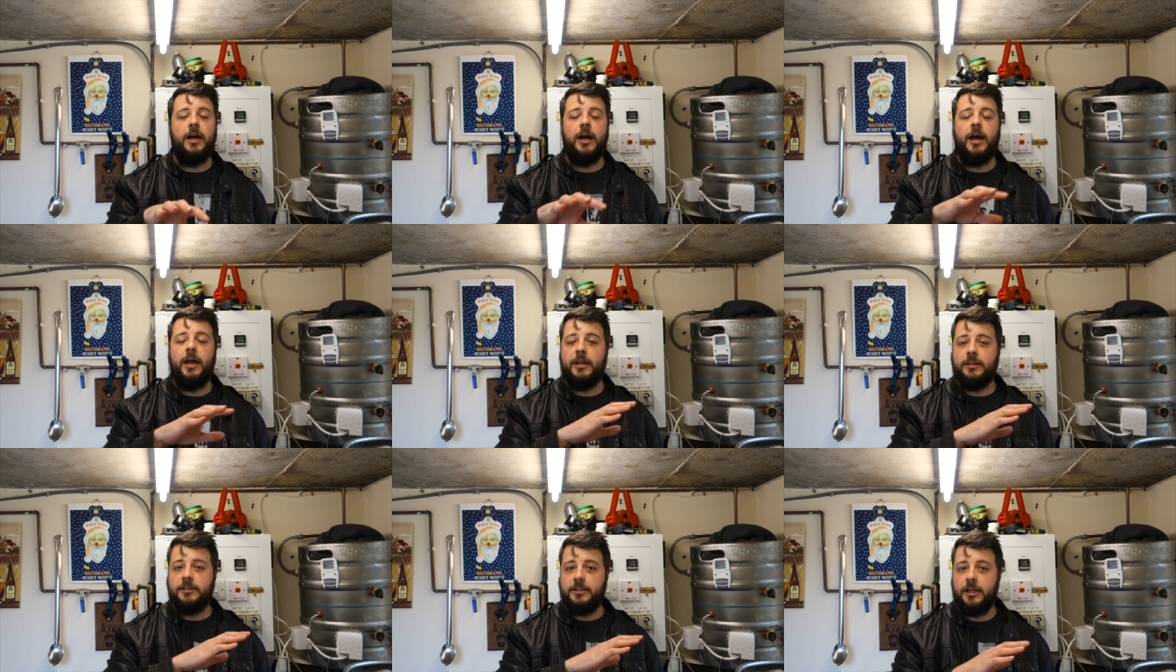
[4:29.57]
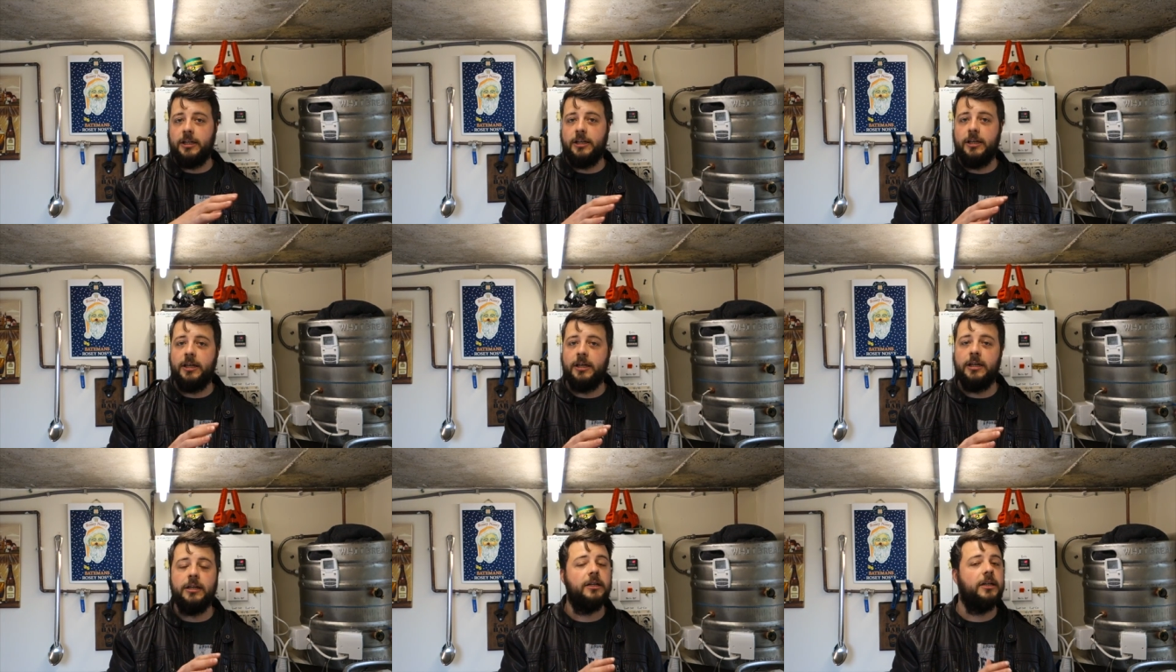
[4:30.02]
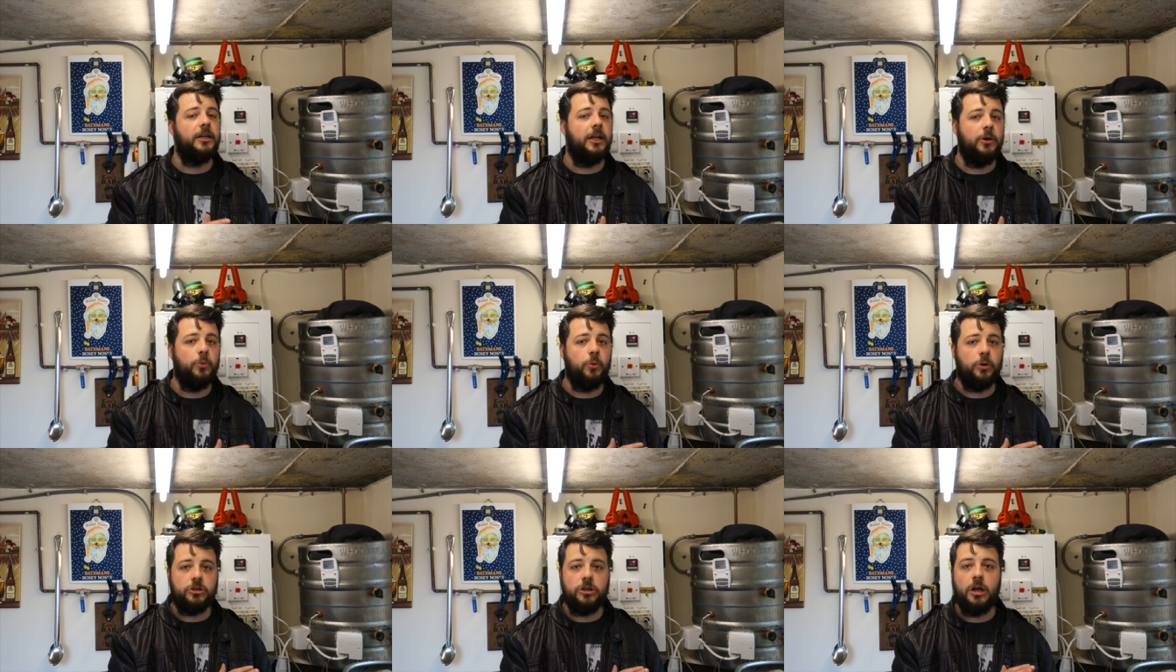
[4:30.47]
and I tell you,
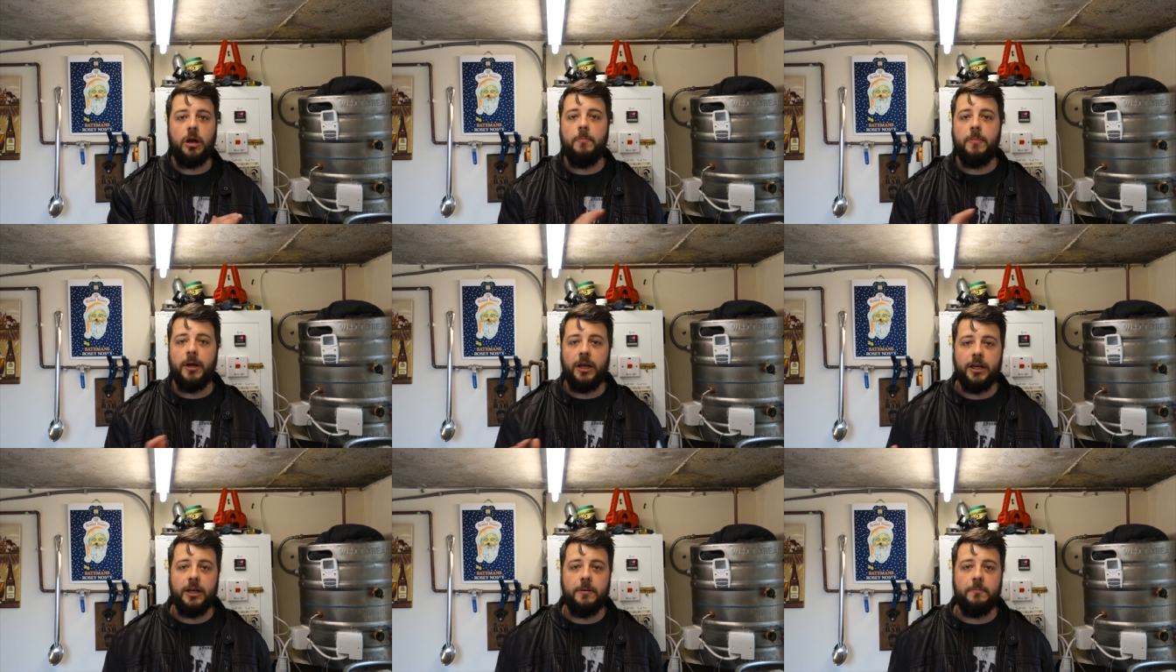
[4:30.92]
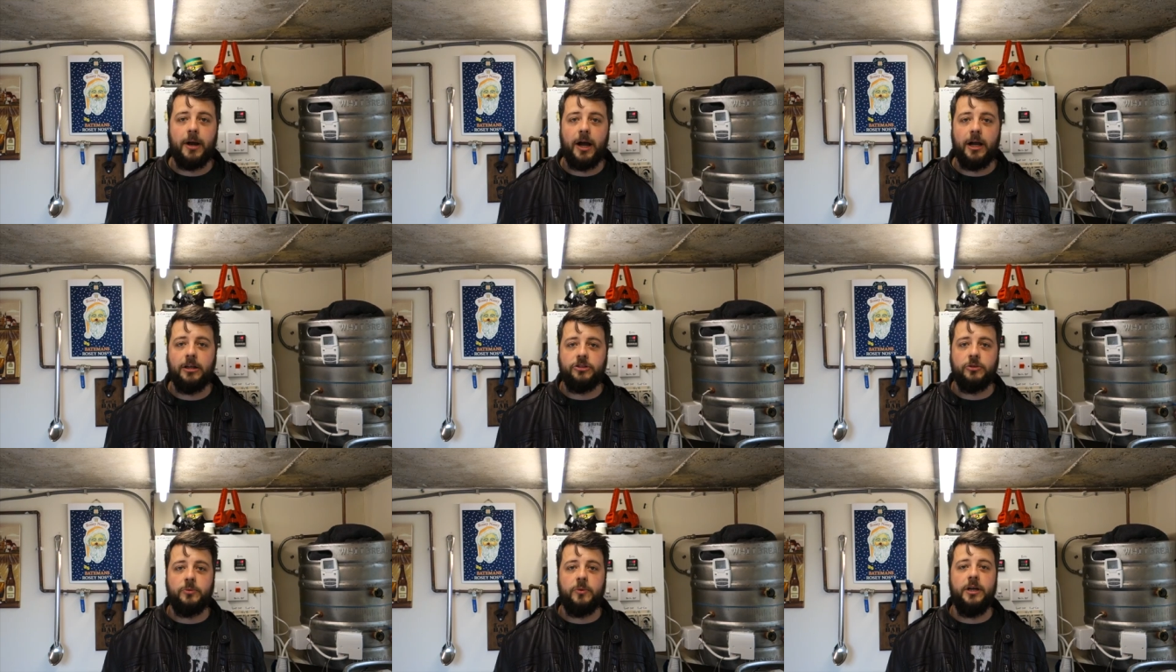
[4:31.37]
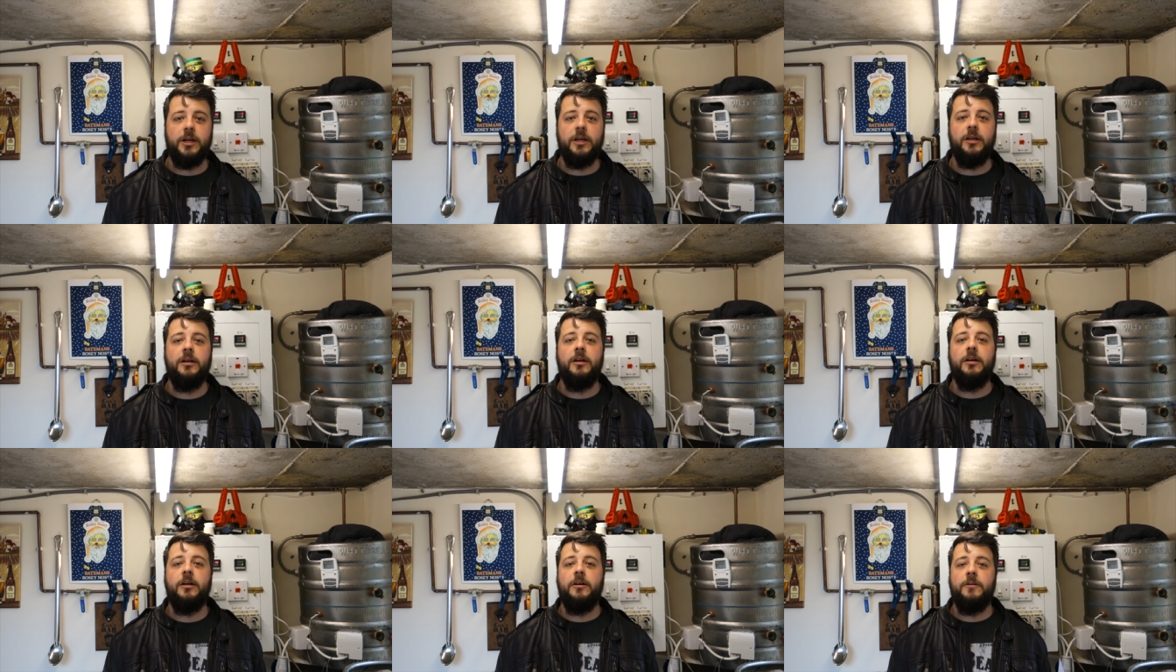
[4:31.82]
it wasn't a million miles away
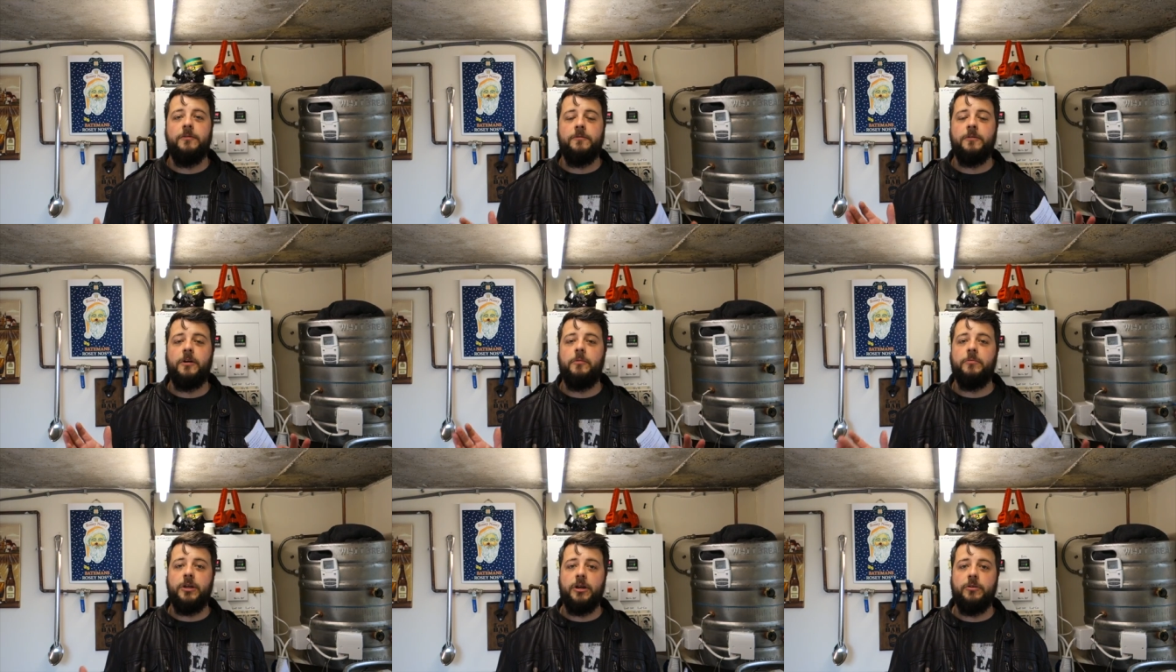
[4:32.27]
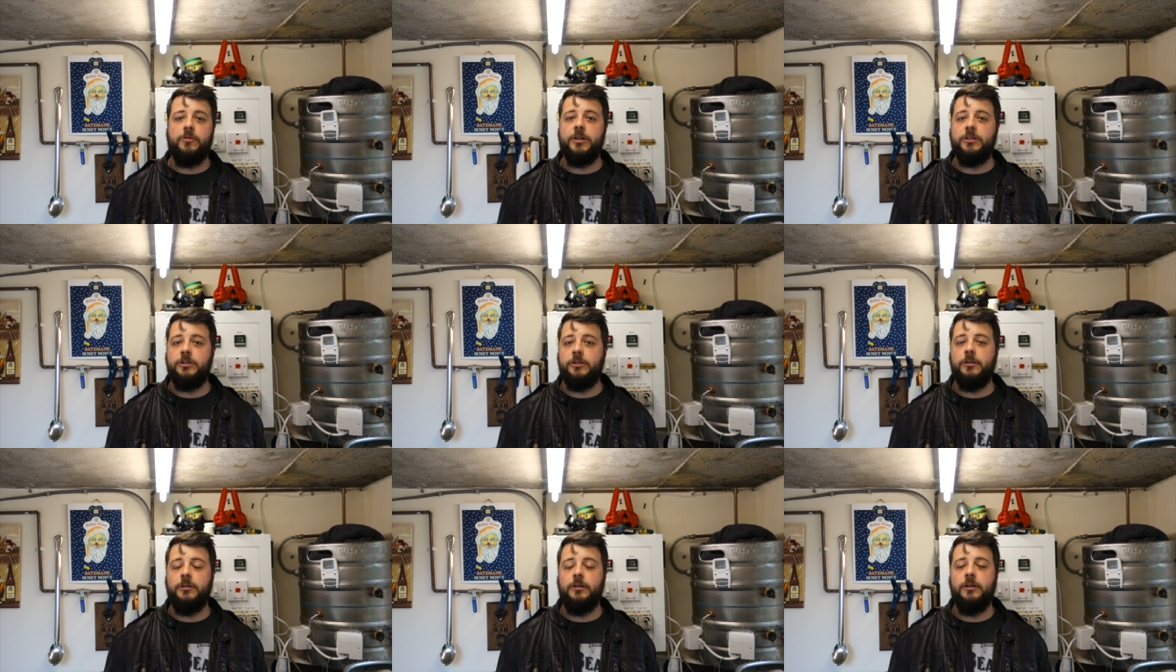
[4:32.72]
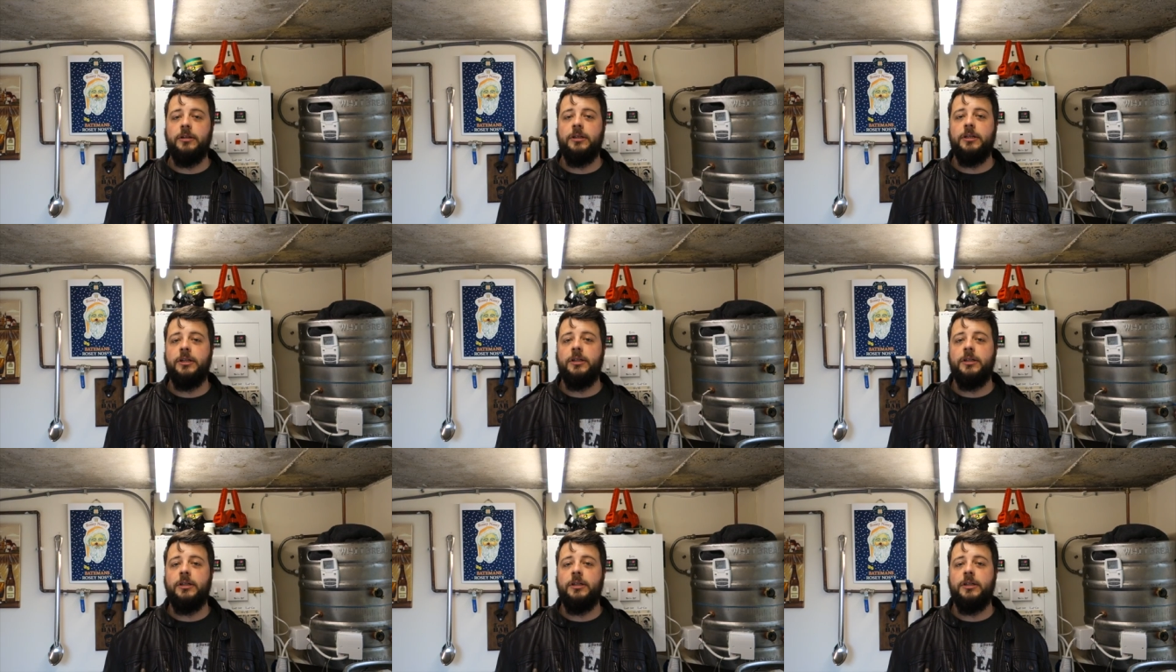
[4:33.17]
from the original.